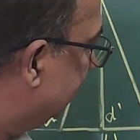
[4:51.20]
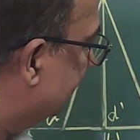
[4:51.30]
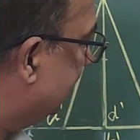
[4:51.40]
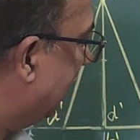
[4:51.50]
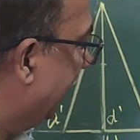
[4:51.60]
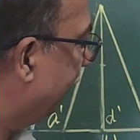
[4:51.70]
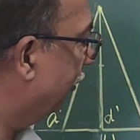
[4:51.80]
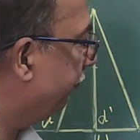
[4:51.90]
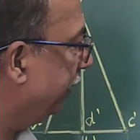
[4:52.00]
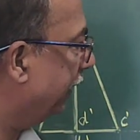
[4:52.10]
this line
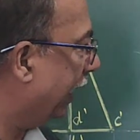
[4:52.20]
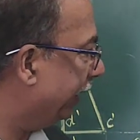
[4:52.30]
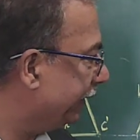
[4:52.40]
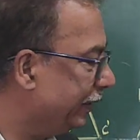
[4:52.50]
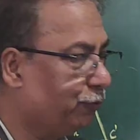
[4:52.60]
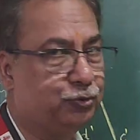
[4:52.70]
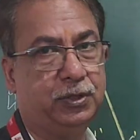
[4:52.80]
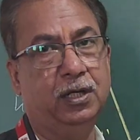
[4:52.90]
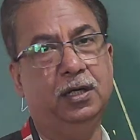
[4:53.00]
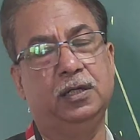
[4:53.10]
will be 90 to
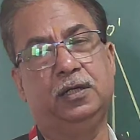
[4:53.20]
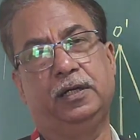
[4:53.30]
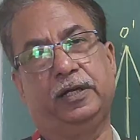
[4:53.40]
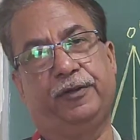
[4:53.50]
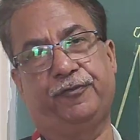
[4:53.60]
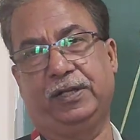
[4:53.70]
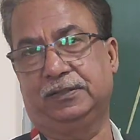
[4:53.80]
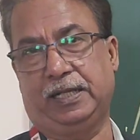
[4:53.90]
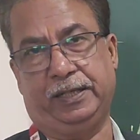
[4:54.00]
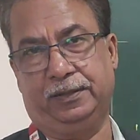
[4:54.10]
the
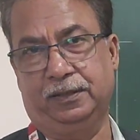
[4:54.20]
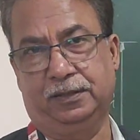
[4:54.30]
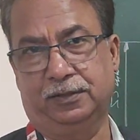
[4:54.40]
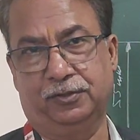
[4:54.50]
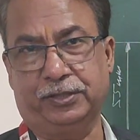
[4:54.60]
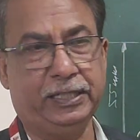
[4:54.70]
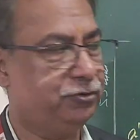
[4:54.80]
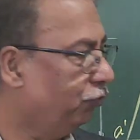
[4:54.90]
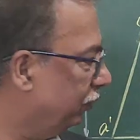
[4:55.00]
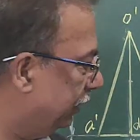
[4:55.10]
reference line. Okay,
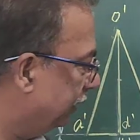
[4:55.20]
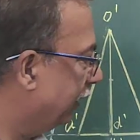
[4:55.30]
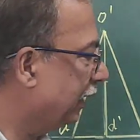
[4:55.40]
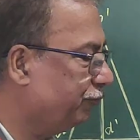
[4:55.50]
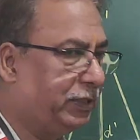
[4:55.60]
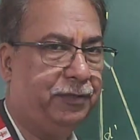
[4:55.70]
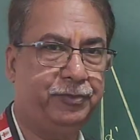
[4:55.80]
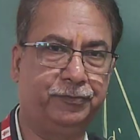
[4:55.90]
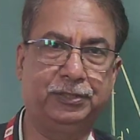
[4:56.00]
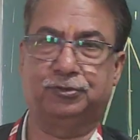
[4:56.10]
so in the next figure we
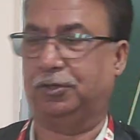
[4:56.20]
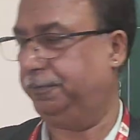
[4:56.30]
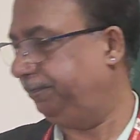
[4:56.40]
will draw.